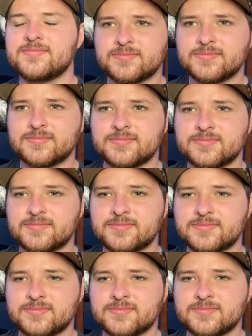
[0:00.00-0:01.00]

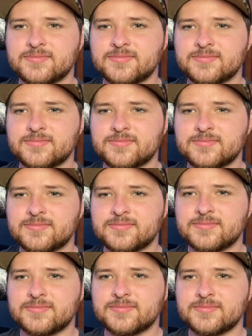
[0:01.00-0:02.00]
That's why the
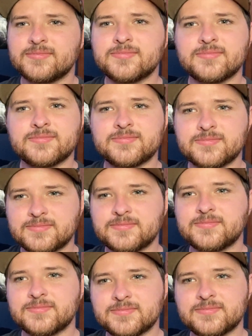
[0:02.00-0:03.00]
lady is a
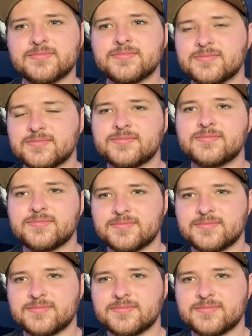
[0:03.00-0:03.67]
tramp now.